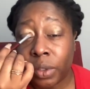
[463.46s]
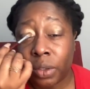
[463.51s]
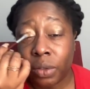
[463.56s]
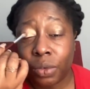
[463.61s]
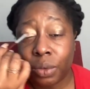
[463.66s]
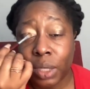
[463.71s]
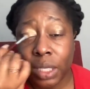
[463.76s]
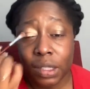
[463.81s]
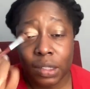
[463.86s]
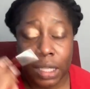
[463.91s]

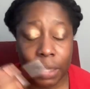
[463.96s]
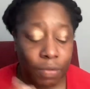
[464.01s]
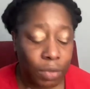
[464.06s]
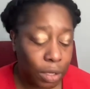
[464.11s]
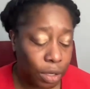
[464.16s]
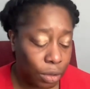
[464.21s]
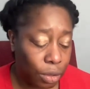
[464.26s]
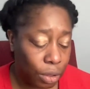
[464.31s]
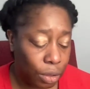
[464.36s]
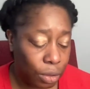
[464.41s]

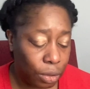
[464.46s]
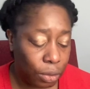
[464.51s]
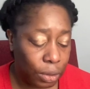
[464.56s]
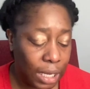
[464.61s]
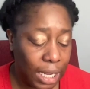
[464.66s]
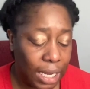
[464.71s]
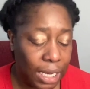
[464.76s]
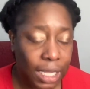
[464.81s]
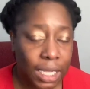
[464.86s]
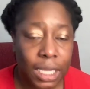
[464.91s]
twenty-seven-year-old,
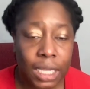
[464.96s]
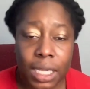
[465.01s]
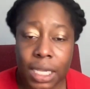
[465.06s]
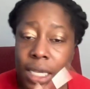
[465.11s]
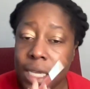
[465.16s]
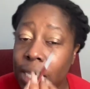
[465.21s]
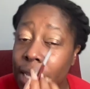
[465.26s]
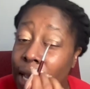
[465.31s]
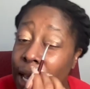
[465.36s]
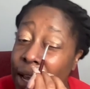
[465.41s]
and
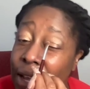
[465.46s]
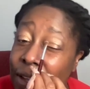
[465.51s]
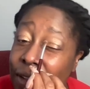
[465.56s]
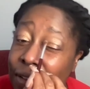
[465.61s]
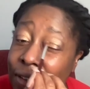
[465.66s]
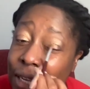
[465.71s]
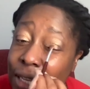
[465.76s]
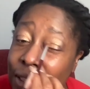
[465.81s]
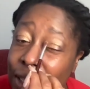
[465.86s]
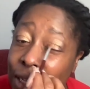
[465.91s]
he
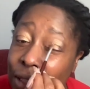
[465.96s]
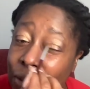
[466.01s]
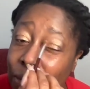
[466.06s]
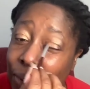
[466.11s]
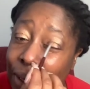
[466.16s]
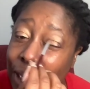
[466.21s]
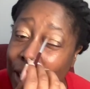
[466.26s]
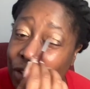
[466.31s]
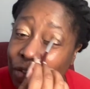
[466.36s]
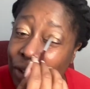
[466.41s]
has, I think,
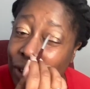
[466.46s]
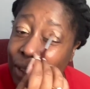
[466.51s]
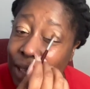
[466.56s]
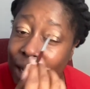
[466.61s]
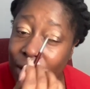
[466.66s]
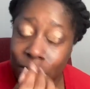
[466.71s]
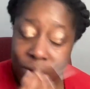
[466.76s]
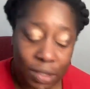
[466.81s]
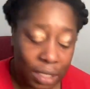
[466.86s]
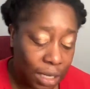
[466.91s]
three hundred
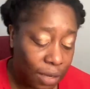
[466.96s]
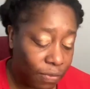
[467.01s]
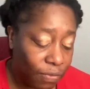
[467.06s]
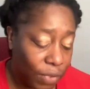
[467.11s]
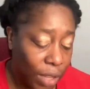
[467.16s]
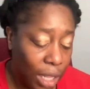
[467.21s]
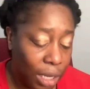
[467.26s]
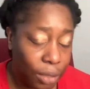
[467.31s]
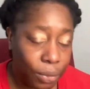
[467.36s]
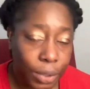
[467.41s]
thousand
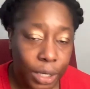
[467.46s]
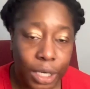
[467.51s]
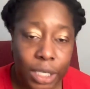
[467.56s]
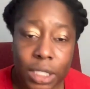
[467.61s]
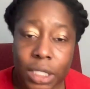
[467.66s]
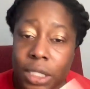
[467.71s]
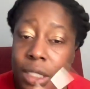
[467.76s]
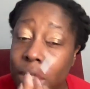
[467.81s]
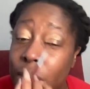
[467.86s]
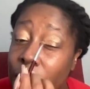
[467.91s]

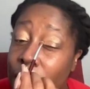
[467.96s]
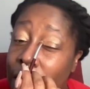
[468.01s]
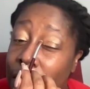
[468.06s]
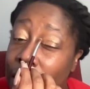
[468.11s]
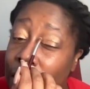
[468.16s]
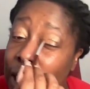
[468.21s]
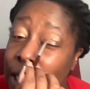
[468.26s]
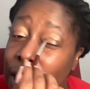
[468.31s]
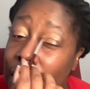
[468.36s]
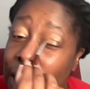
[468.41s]
followers.
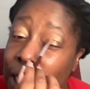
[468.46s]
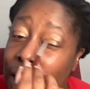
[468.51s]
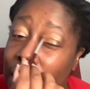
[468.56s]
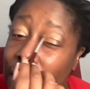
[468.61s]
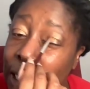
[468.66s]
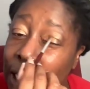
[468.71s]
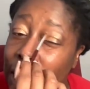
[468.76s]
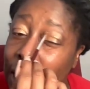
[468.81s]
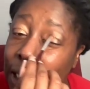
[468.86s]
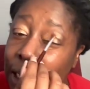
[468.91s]

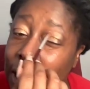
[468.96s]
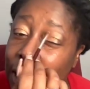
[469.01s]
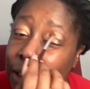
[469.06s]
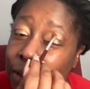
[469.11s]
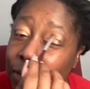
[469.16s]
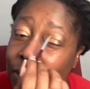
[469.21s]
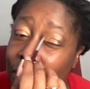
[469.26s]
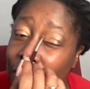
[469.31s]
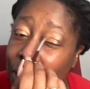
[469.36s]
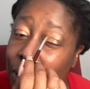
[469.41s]
And
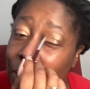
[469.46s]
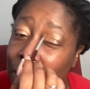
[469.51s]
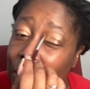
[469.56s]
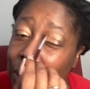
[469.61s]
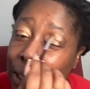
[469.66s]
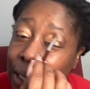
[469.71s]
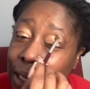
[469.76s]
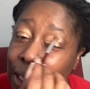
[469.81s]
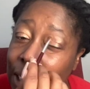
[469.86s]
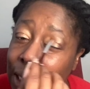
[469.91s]
so
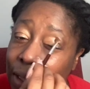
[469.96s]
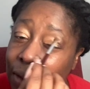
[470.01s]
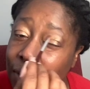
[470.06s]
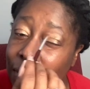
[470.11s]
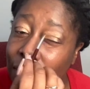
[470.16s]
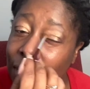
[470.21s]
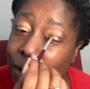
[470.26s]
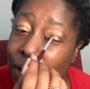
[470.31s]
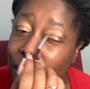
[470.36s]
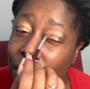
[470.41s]

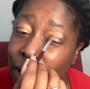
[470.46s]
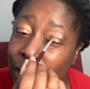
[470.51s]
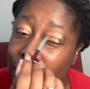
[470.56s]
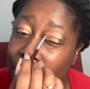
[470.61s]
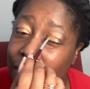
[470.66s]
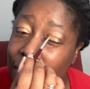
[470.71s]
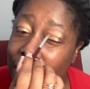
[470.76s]
he's on